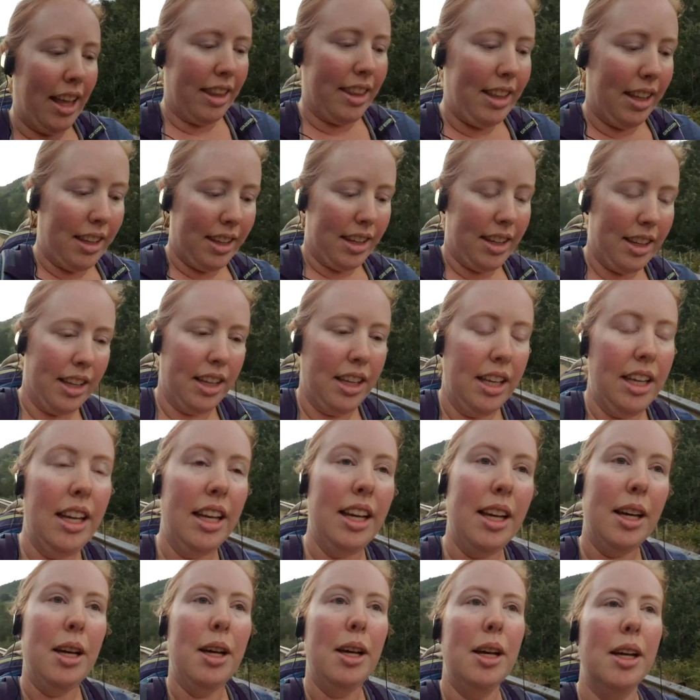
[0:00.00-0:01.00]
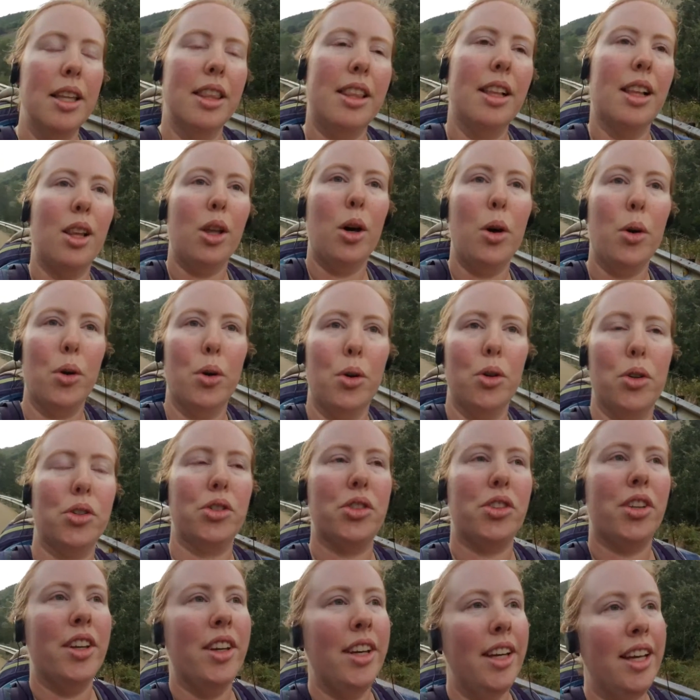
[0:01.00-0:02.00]
And then the, the
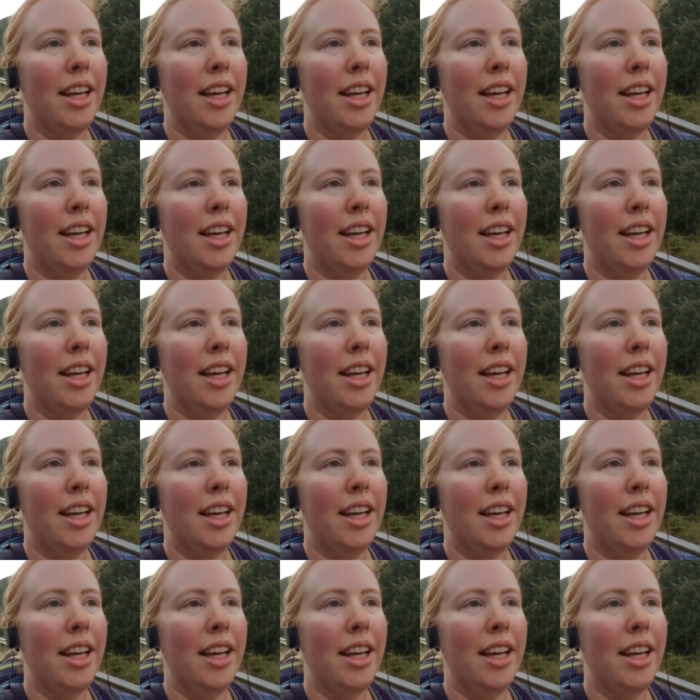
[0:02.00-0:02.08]
locals,